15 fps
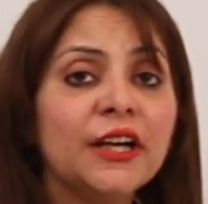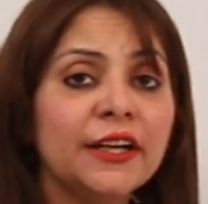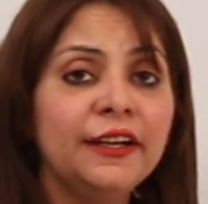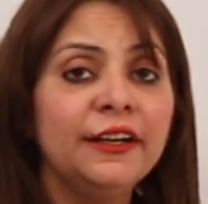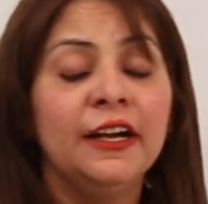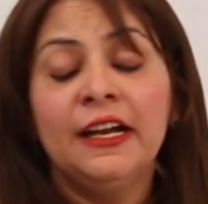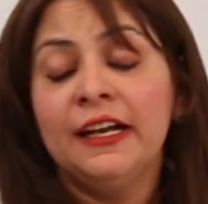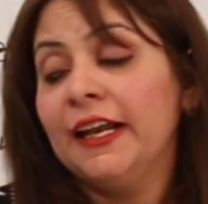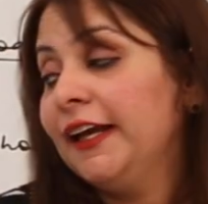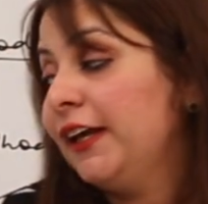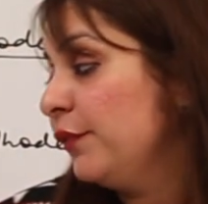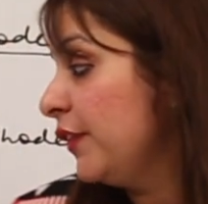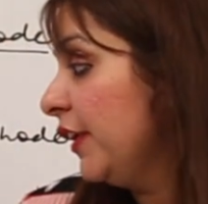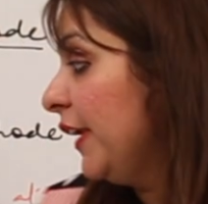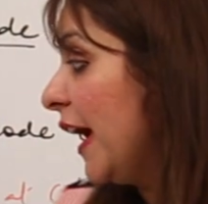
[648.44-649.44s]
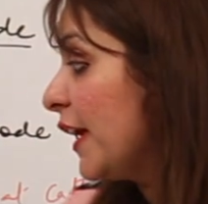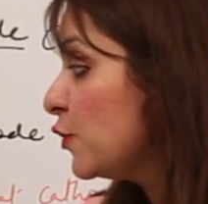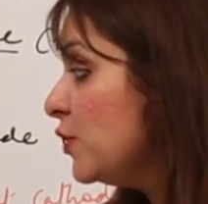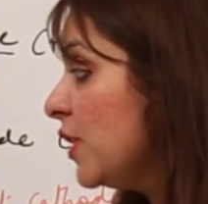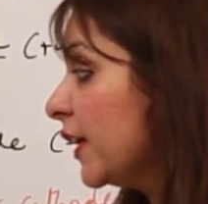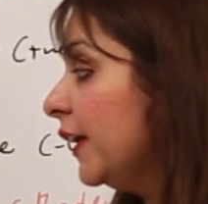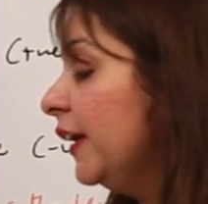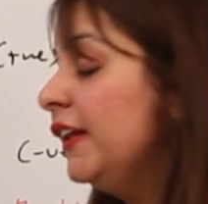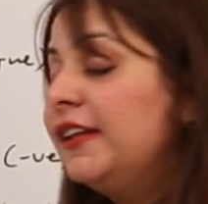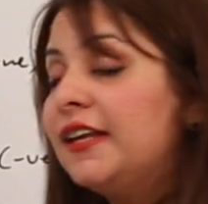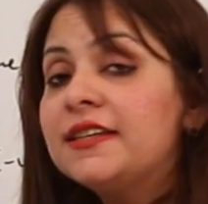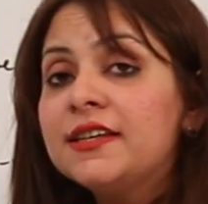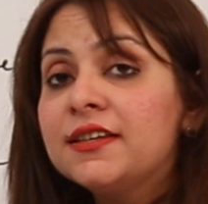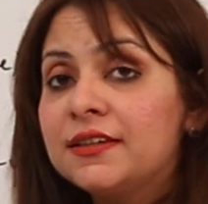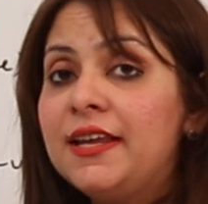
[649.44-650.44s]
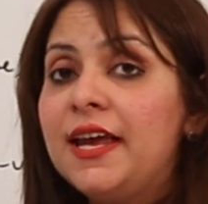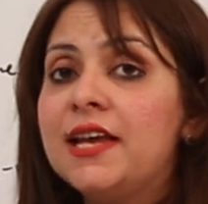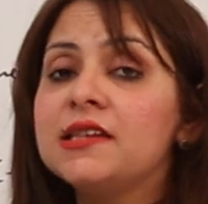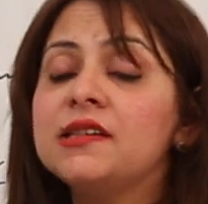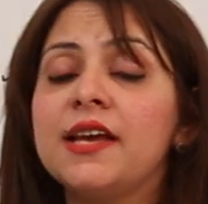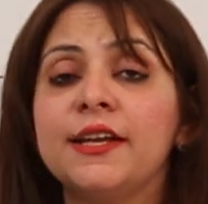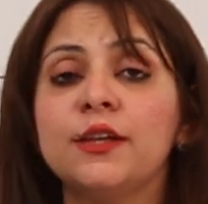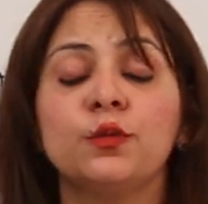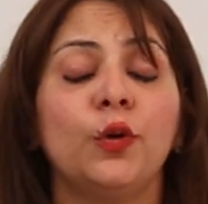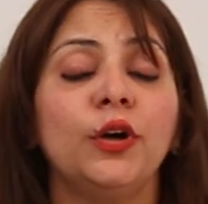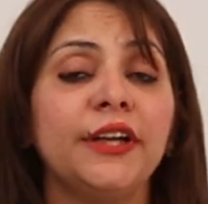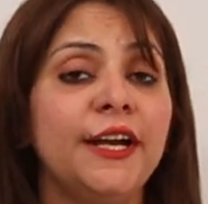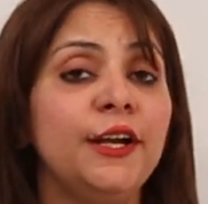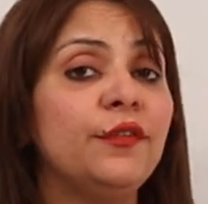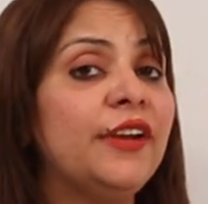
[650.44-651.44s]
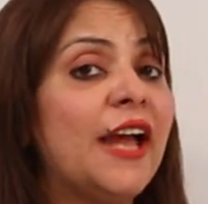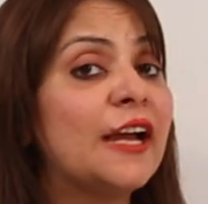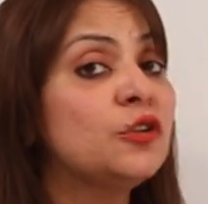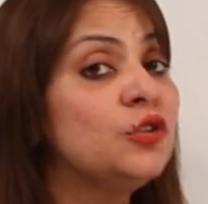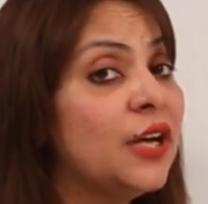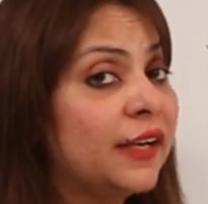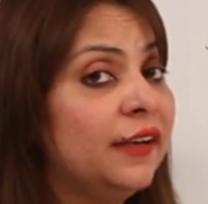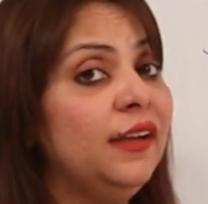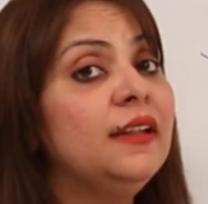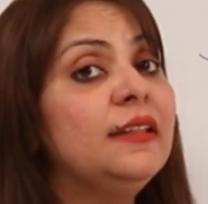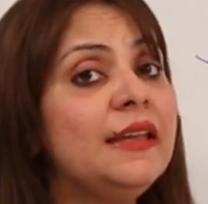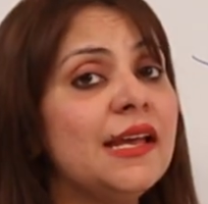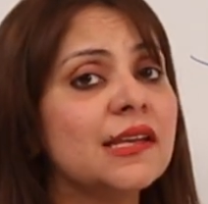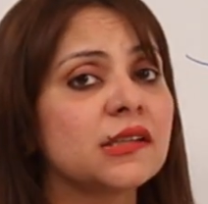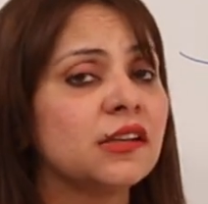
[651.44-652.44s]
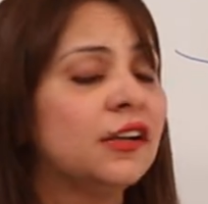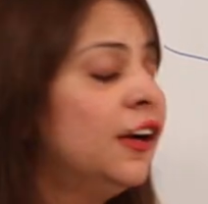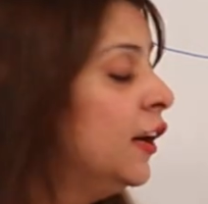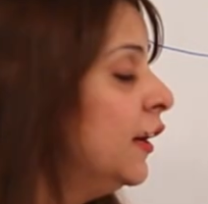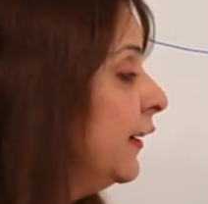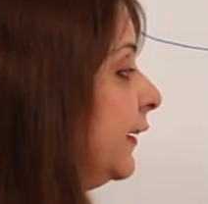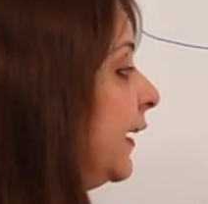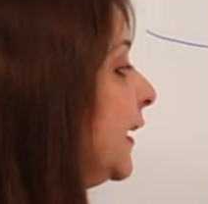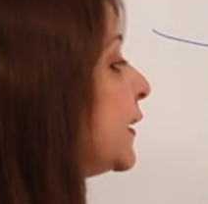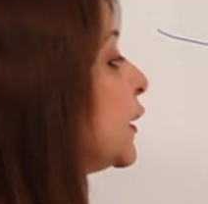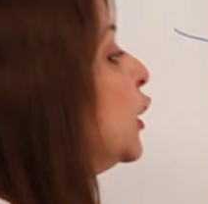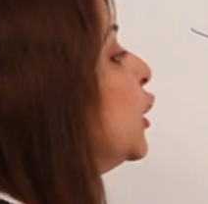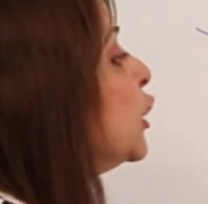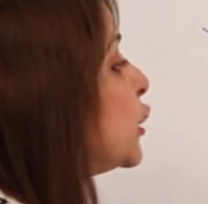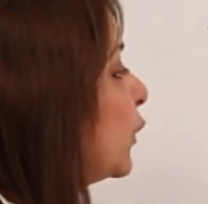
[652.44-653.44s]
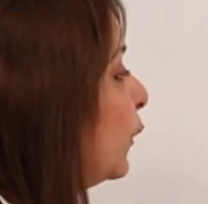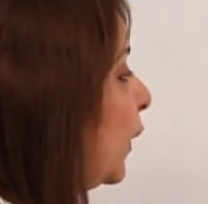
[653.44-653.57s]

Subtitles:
occur, like if the reaction occur in this is this, and what kind of reaction occur in this, right? So